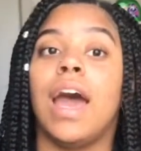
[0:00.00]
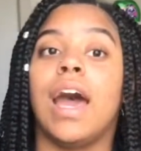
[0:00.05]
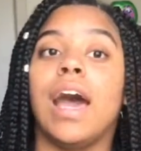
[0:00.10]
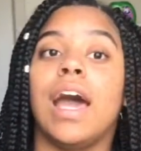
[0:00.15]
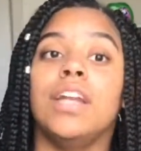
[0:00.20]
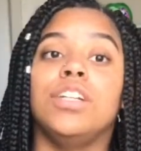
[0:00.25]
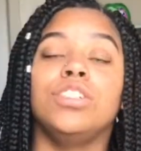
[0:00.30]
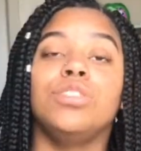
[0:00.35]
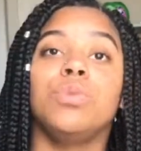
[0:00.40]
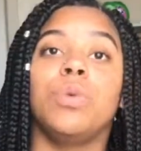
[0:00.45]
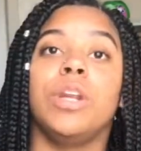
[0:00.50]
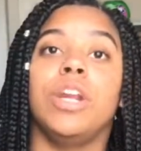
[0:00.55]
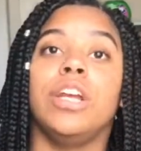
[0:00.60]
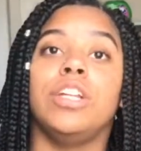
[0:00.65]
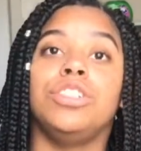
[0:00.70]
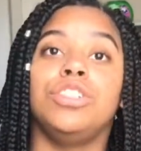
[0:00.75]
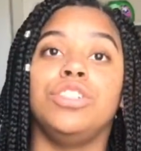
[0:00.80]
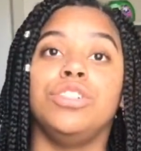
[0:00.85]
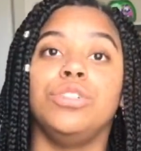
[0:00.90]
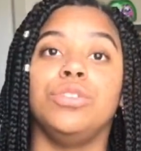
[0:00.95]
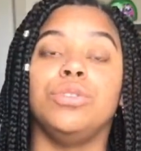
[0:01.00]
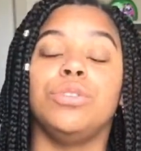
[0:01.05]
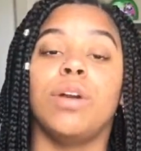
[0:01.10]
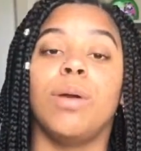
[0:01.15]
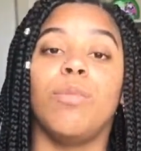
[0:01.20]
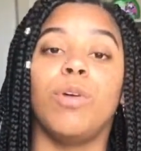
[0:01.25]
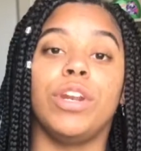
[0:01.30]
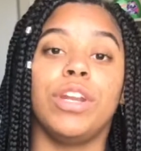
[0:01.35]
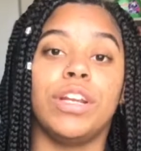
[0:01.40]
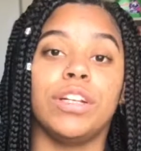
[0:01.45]
I just wanted to
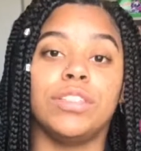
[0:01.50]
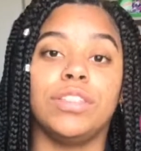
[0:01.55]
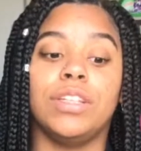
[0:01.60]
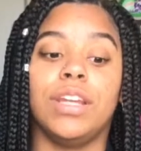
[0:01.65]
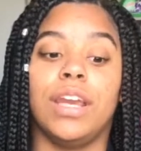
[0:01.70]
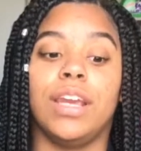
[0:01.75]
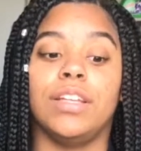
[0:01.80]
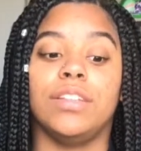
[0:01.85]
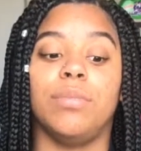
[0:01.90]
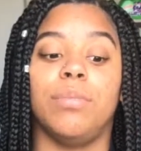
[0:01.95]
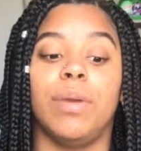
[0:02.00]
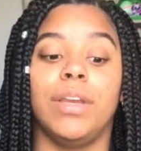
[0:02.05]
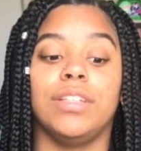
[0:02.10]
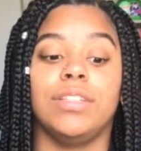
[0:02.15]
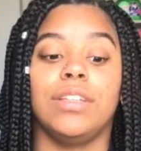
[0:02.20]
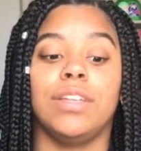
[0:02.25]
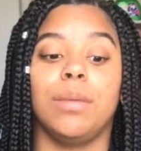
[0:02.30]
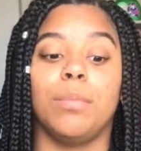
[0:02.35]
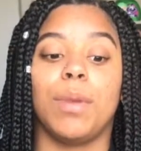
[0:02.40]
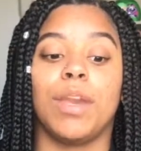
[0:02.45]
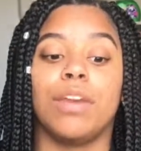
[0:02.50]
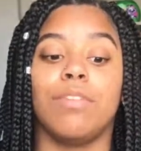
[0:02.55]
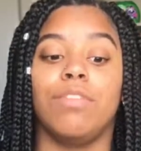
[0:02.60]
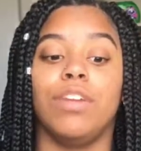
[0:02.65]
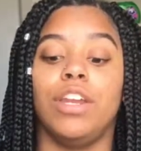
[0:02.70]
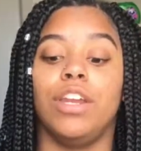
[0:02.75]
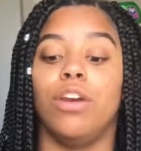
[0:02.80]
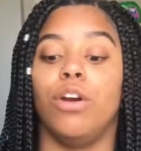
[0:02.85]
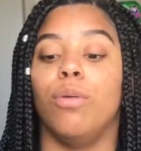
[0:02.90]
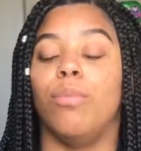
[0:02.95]
come on here today to basically make a
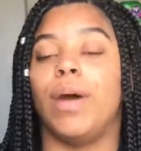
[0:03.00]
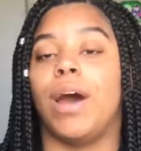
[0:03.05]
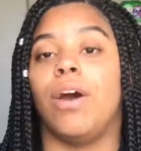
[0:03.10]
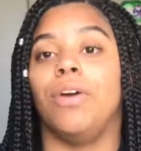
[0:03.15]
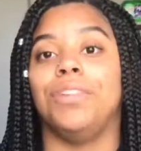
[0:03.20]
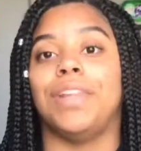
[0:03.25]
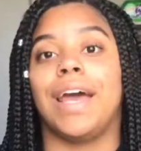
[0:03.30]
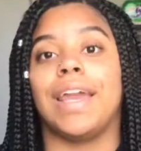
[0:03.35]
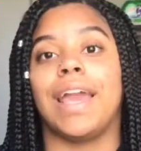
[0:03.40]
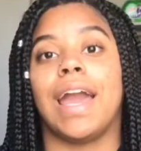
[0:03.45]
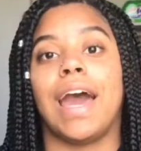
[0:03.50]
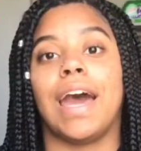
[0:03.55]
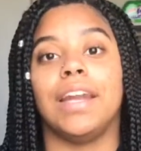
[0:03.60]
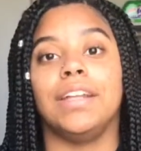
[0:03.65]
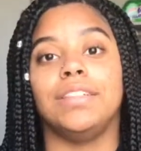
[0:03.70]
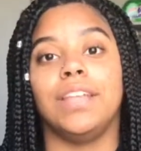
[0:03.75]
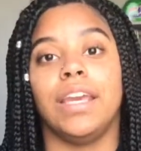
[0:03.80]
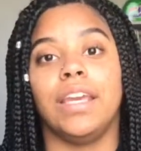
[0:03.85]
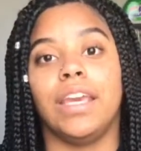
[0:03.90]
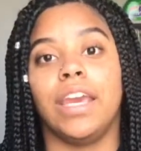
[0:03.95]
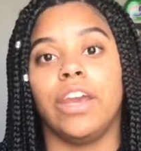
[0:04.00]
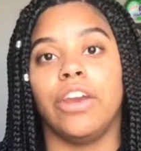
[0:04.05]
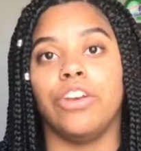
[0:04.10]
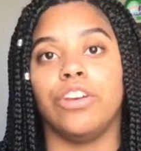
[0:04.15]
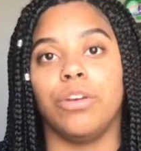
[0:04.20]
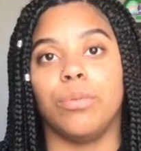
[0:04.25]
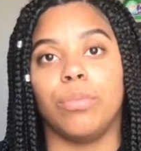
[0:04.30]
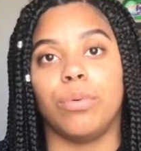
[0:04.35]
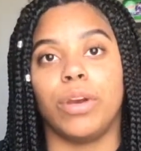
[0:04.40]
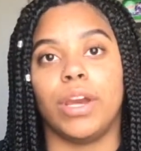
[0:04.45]
video about like how to take care
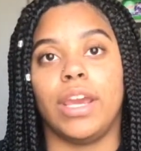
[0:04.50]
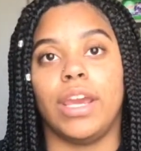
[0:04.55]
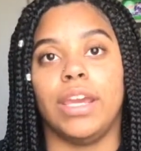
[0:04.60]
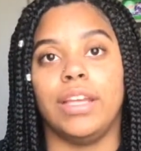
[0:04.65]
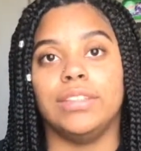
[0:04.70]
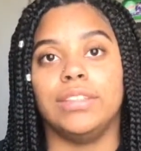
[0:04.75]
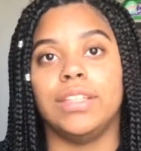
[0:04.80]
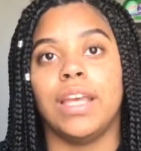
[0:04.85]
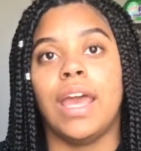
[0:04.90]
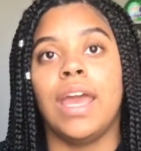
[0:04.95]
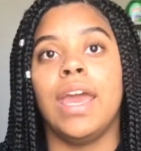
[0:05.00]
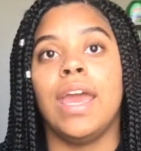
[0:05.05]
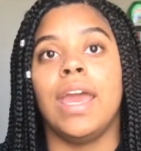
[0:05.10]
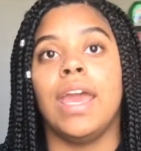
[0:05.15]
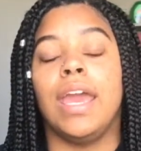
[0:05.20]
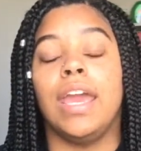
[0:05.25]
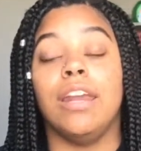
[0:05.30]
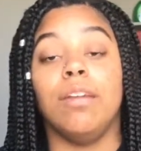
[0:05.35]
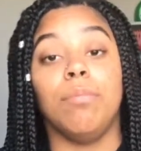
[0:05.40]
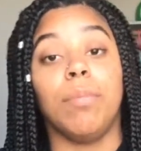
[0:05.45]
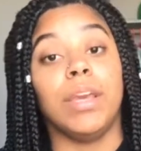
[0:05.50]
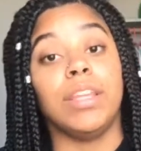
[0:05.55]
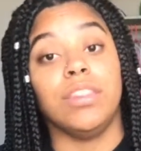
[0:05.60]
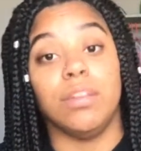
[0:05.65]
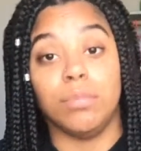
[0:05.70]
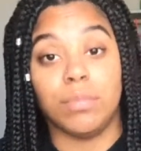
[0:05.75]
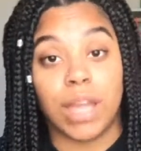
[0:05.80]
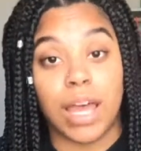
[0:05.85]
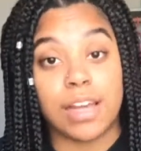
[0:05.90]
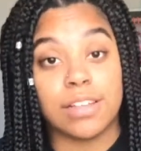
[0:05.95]
of your braids and make
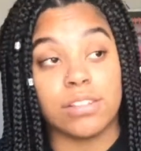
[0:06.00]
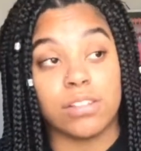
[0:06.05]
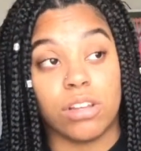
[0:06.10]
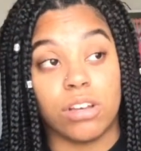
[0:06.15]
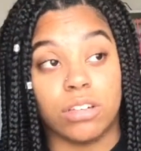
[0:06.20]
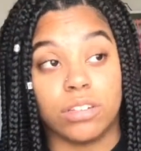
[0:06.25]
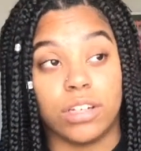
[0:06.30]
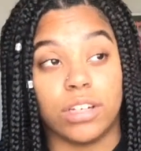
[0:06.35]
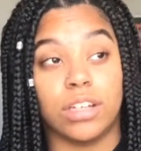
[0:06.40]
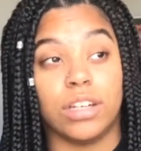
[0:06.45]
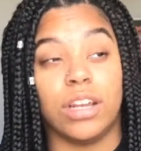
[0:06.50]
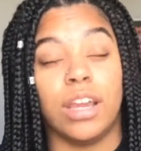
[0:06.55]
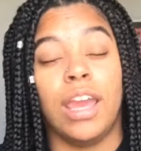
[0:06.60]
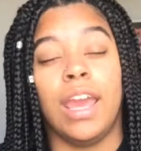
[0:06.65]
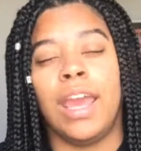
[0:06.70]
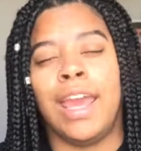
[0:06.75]
them last longer.